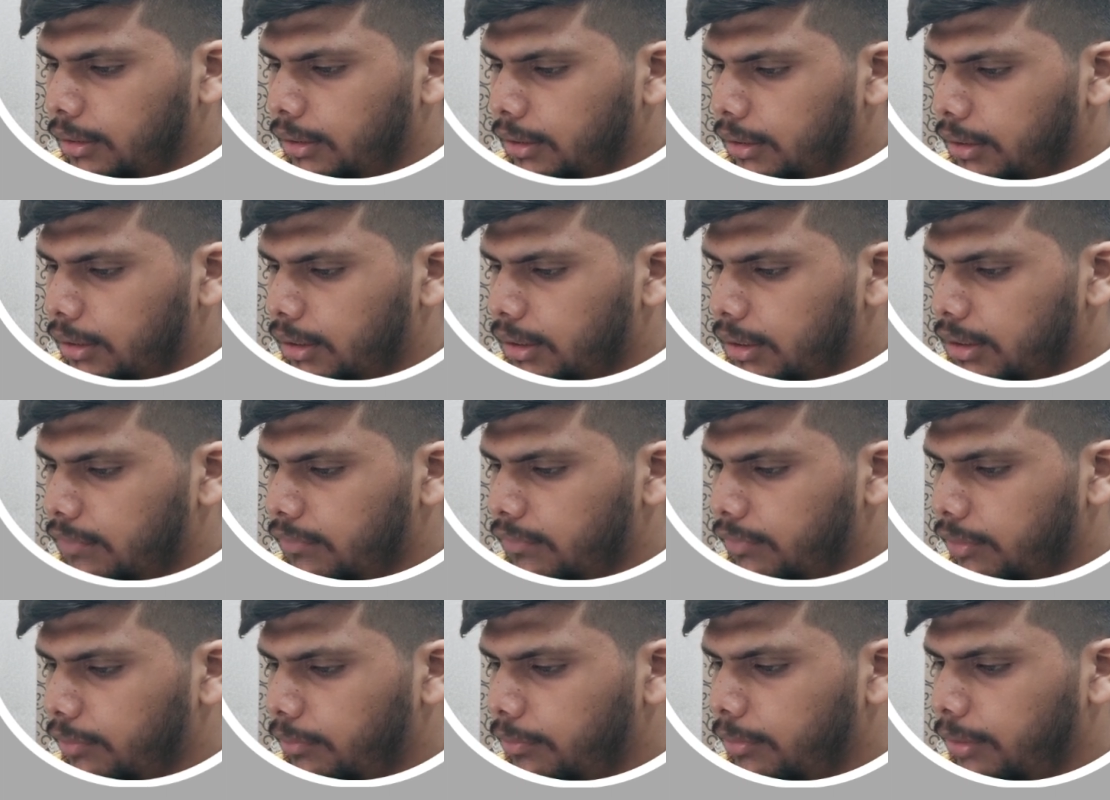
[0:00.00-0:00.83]
This
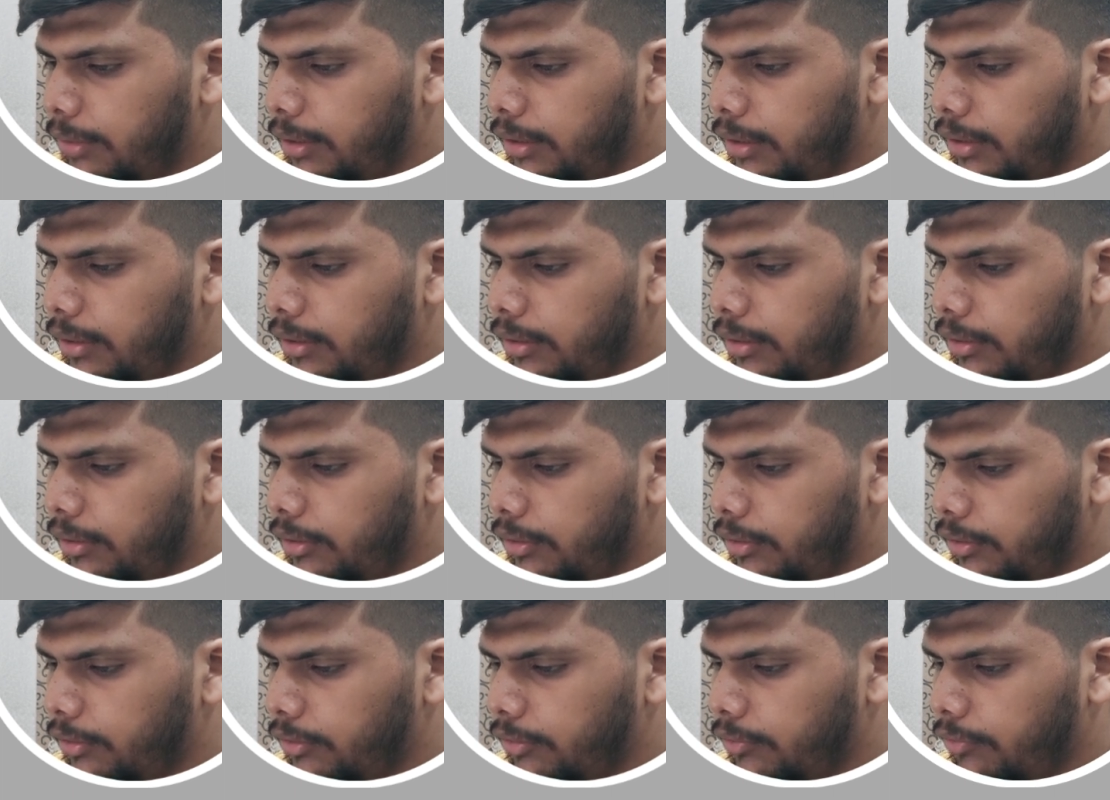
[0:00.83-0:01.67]
will be
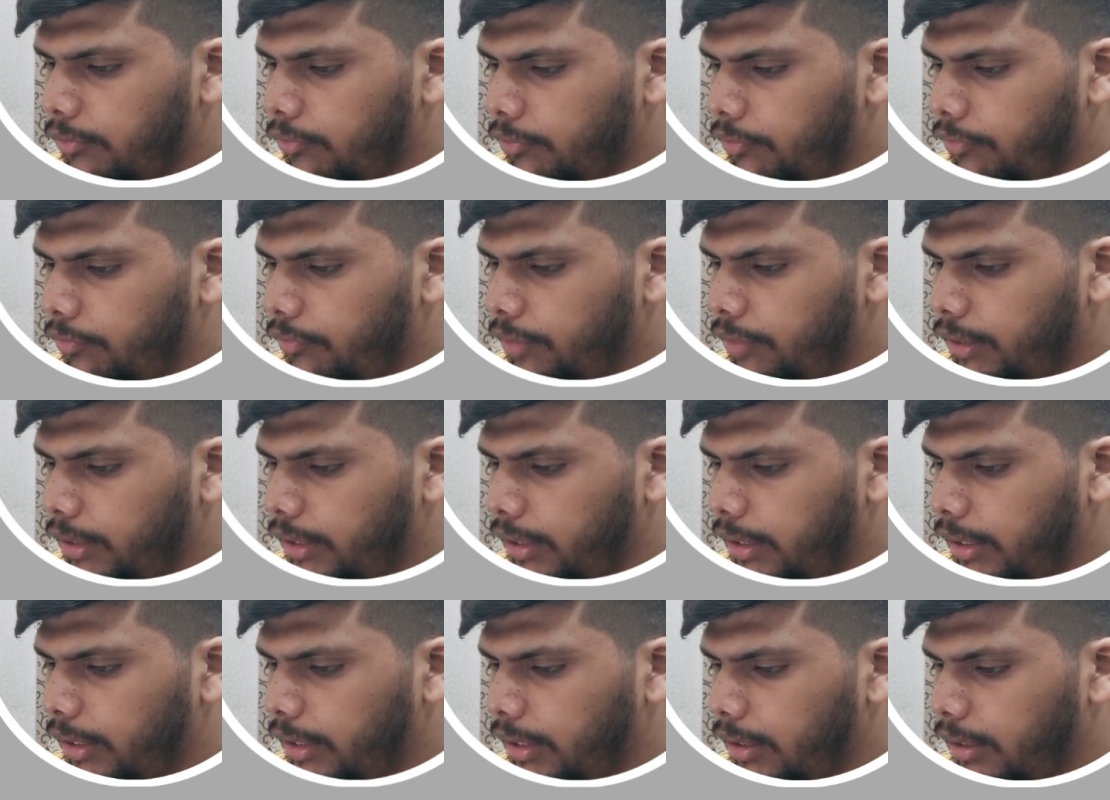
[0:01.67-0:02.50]

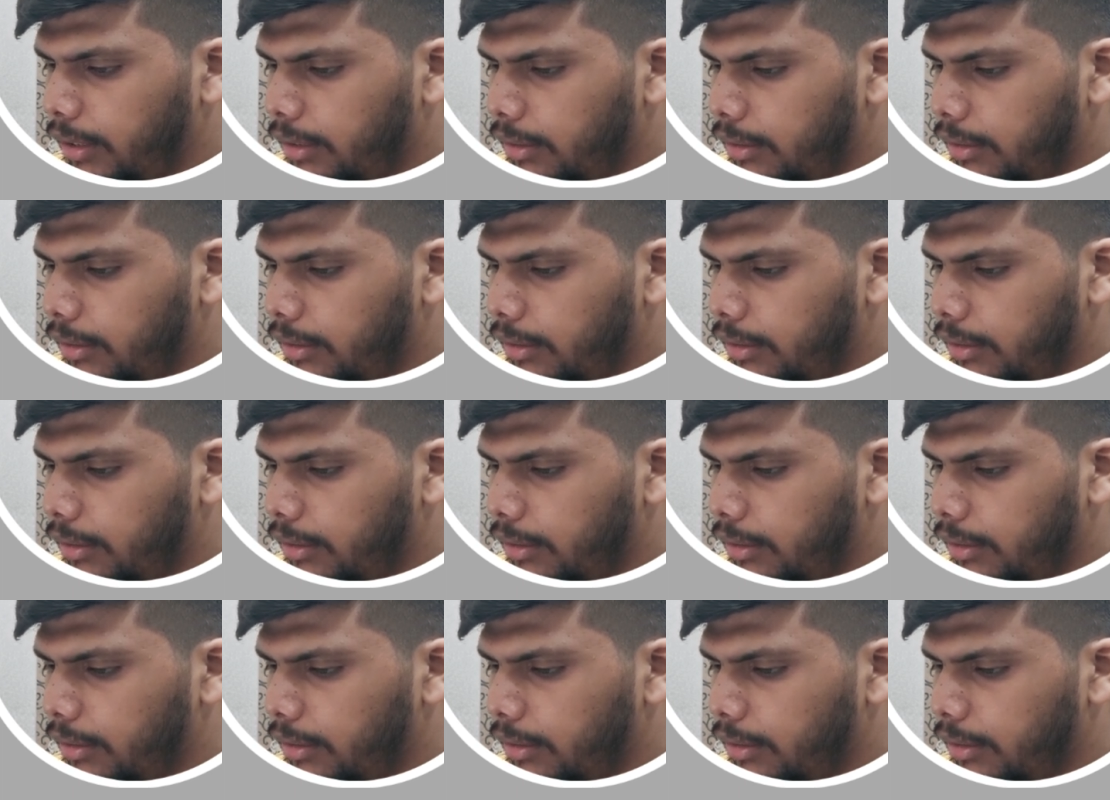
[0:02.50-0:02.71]
59